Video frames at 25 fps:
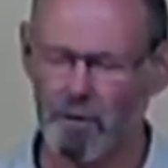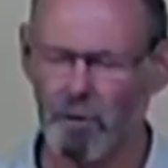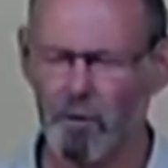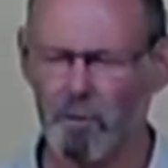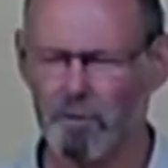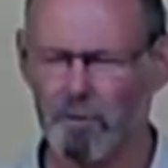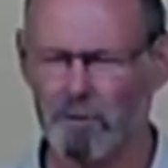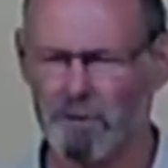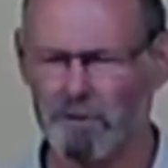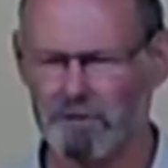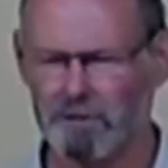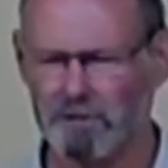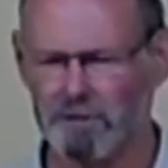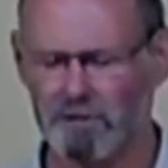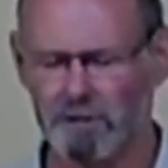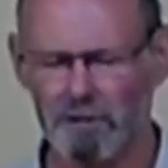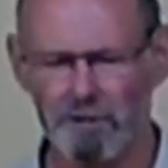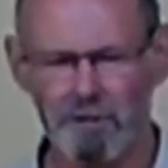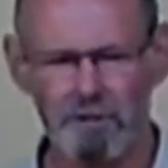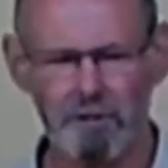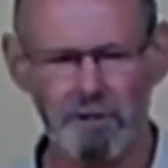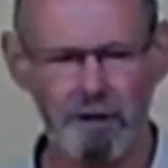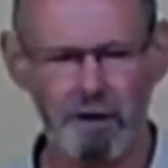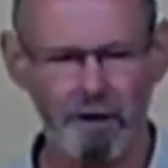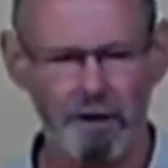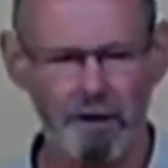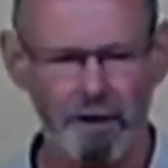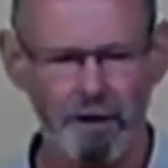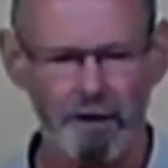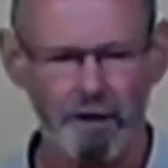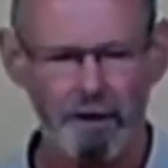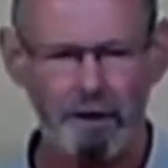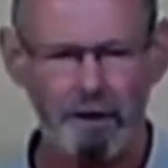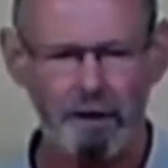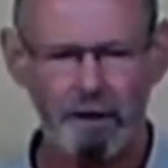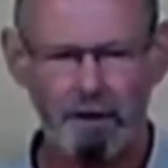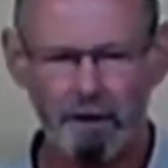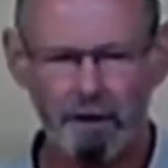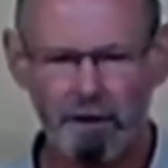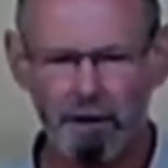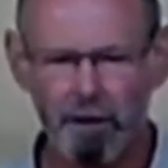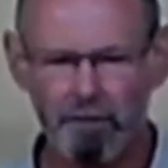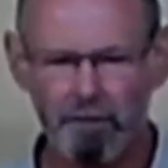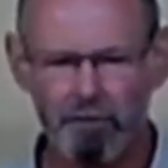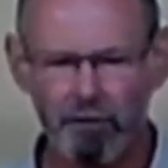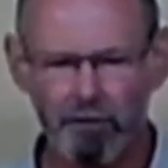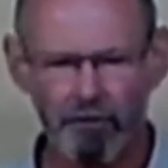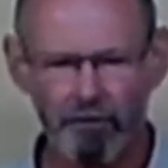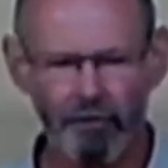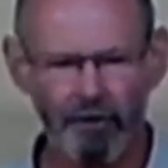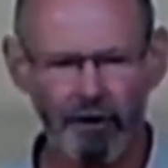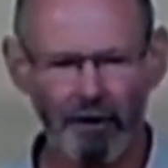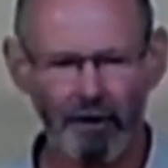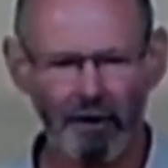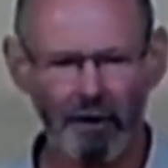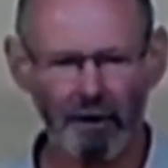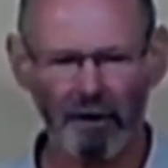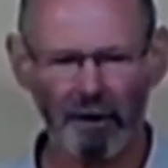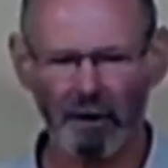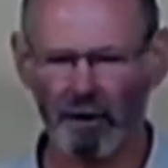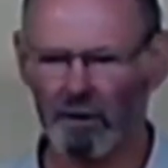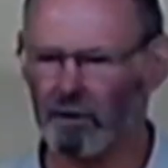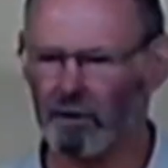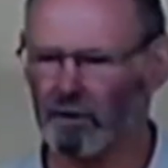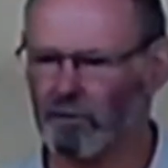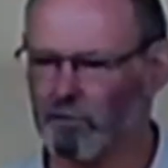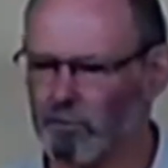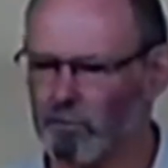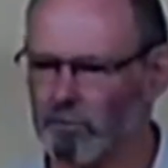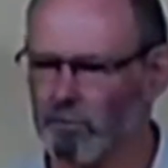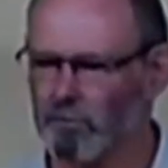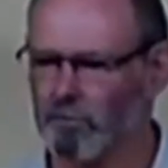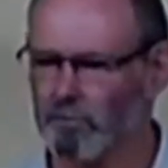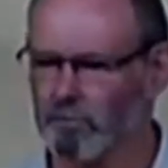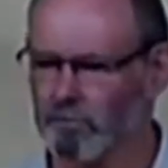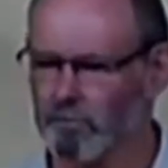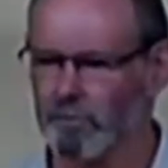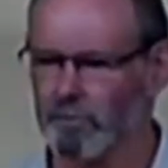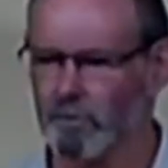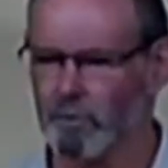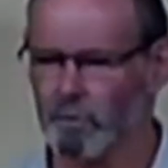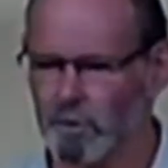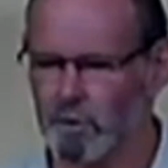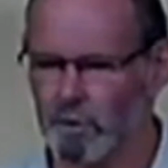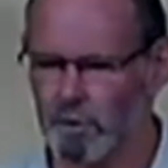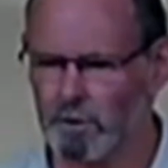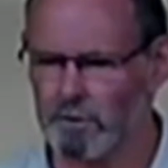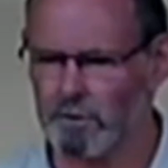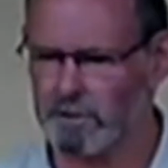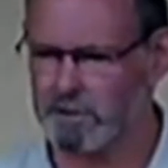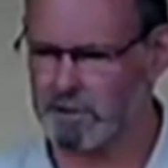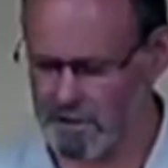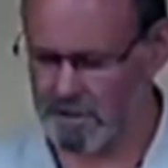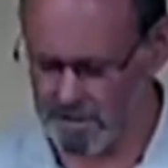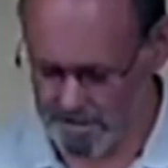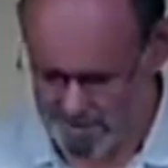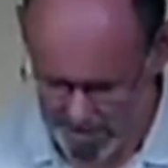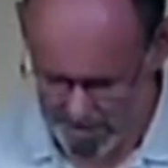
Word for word: Always searching, never finding, because the world is in